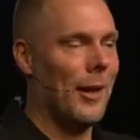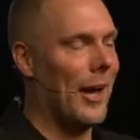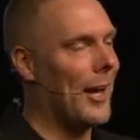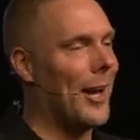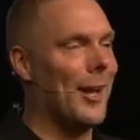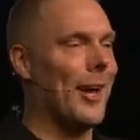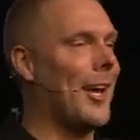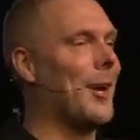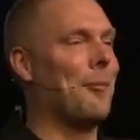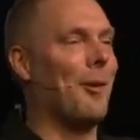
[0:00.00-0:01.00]
Look at that, I
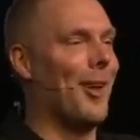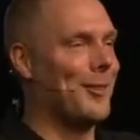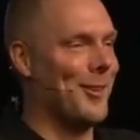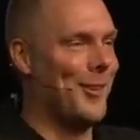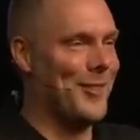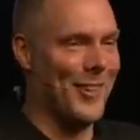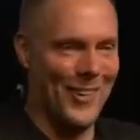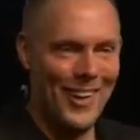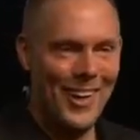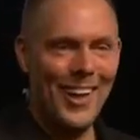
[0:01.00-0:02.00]
got an applause for
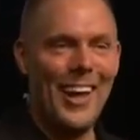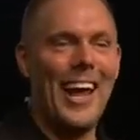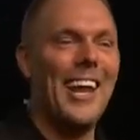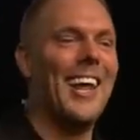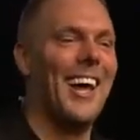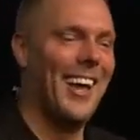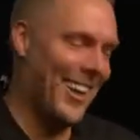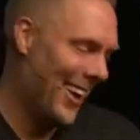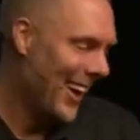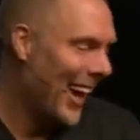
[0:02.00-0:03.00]
Tombstone. And
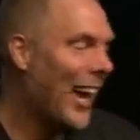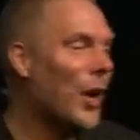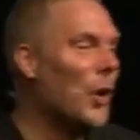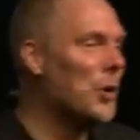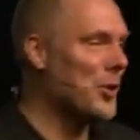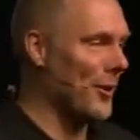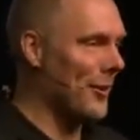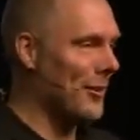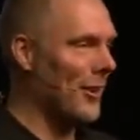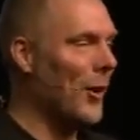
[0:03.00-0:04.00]

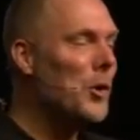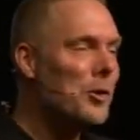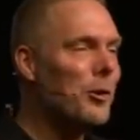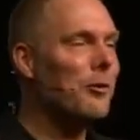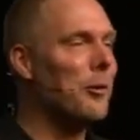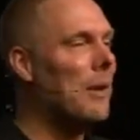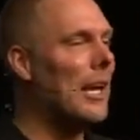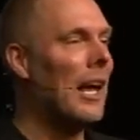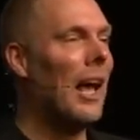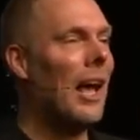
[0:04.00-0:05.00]
Hoosiers for
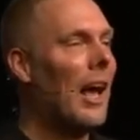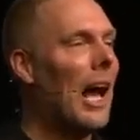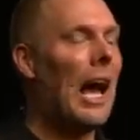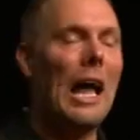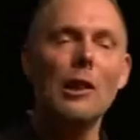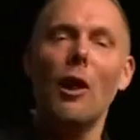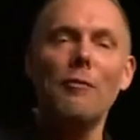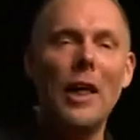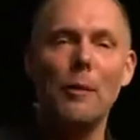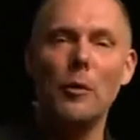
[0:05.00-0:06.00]
me. I
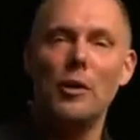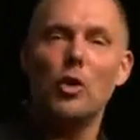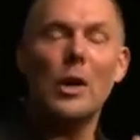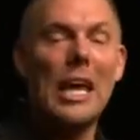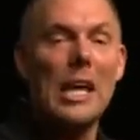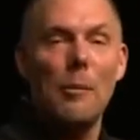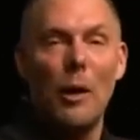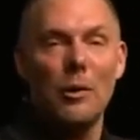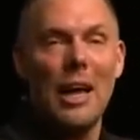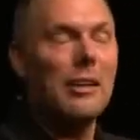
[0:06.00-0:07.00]
love that movie. And so
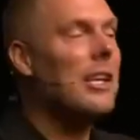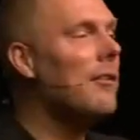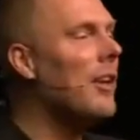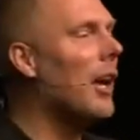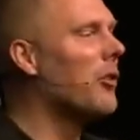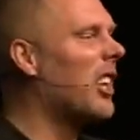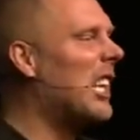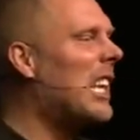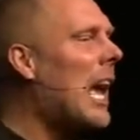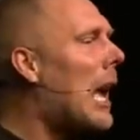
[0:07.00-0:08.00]
it was on TV, I was
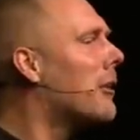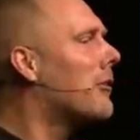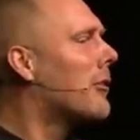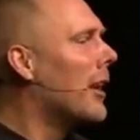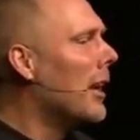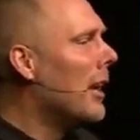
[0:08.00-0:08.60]
like, yes.